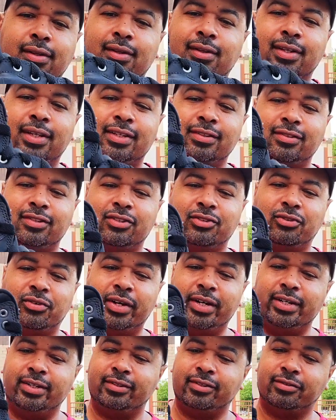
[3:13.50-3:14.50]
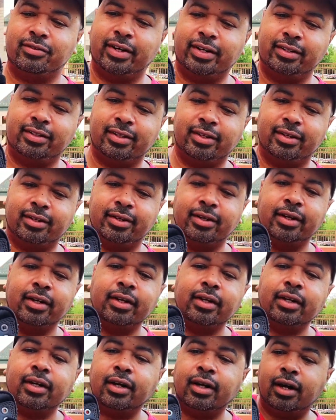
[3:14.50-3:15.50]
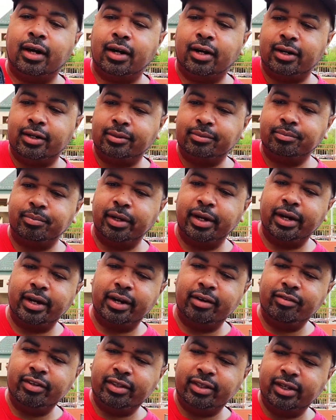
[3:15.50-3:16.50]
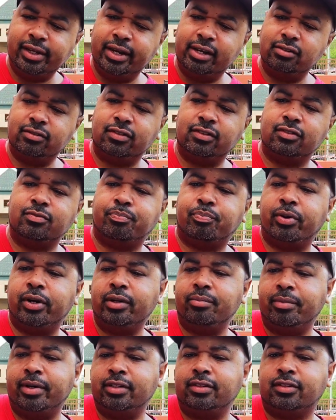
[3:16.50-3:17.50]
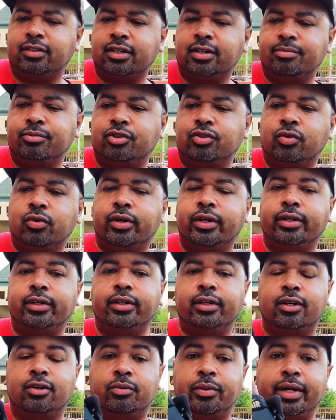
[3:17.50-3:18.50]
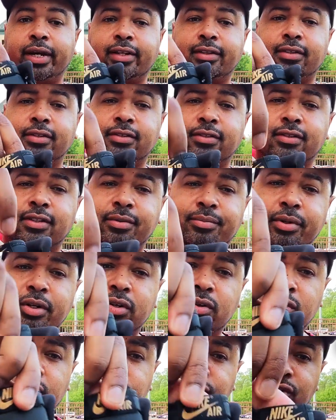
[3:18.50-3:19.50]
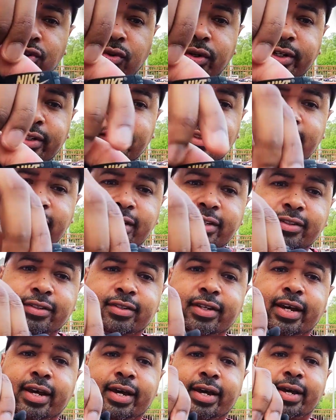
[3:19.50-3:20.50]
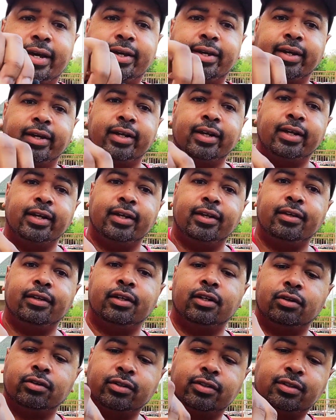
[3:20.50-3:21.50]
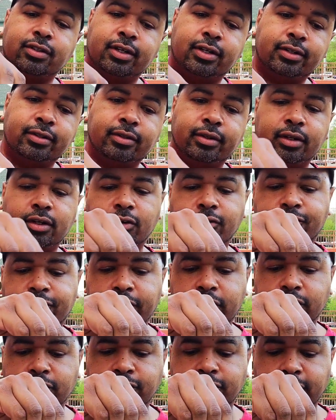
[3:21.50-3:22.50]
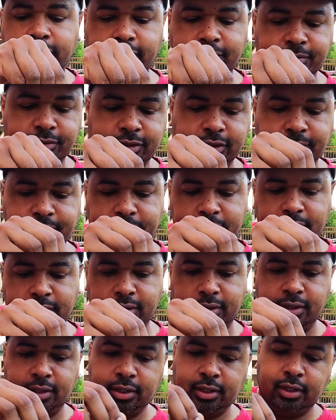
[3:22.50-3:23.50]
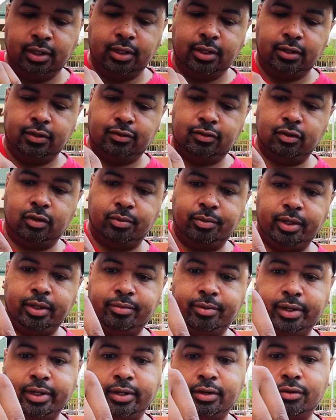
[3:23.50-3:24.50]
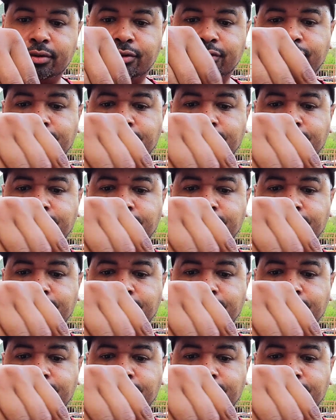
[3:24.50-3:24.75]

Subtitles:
that's crazy right there. But everything else is pretty much Jordan. We got the typical Jordan tongue tag. The tongue, feels similar to what we would get on the